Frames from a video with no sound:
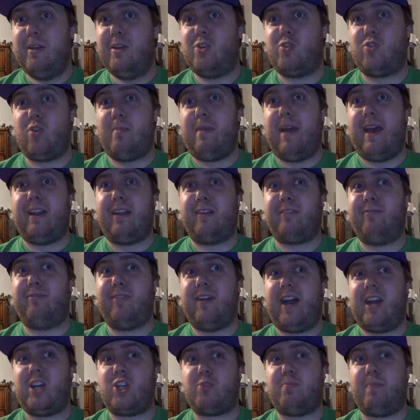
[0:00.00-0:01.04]
dramatic
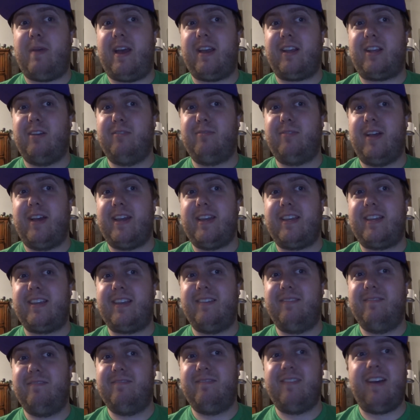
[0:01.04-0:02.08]
flashback of like,
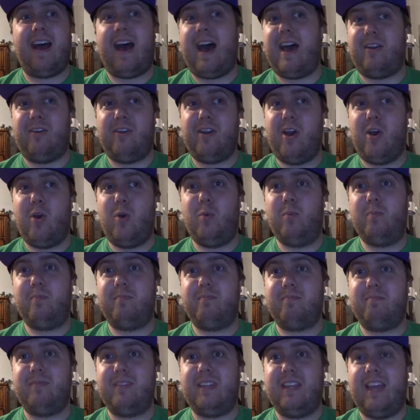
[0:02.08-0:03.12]
I don't know,
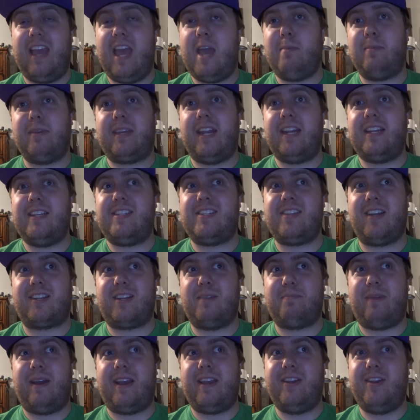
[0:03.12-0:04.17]
him getting sucked
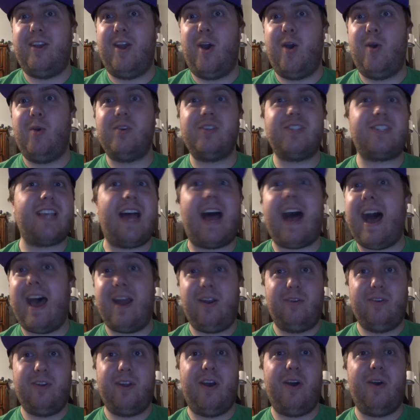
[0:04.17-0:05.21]
up by a nose, I
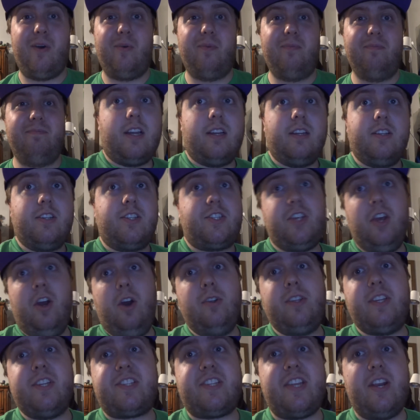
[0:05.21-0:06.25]
don't know.
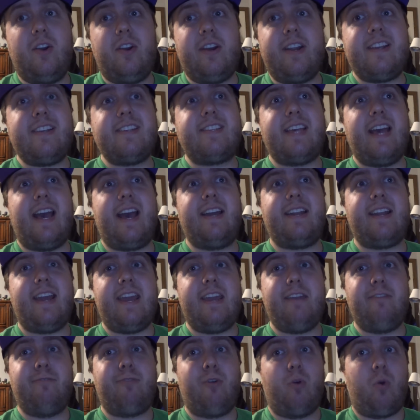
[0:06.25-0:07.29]
So the series had
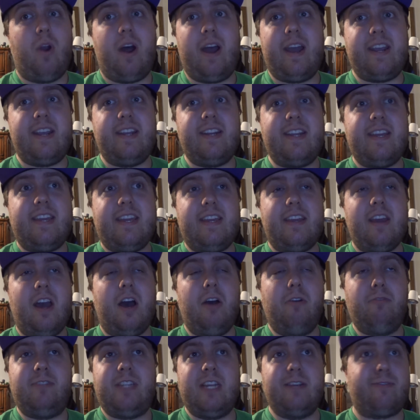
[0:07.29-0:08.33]
a variety
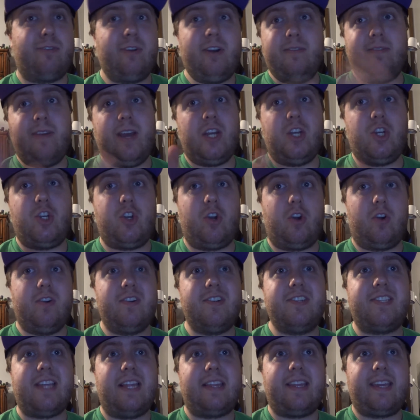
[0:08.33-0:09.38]
of different
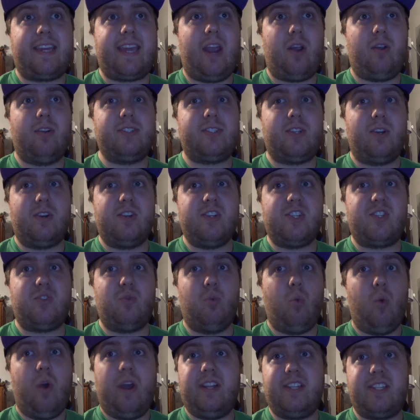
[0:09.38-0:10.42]
adventures that the characters
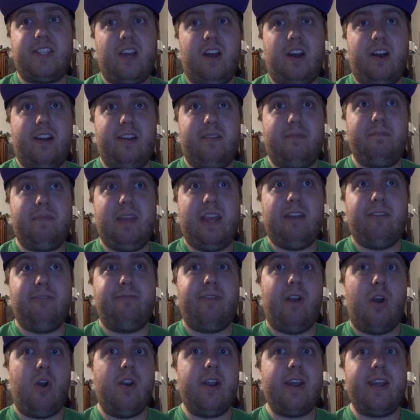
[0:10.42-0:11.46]
went on in
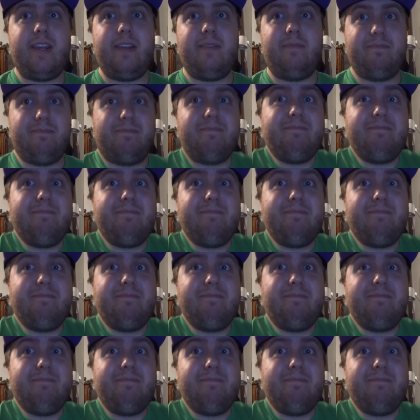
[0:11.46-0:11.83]
very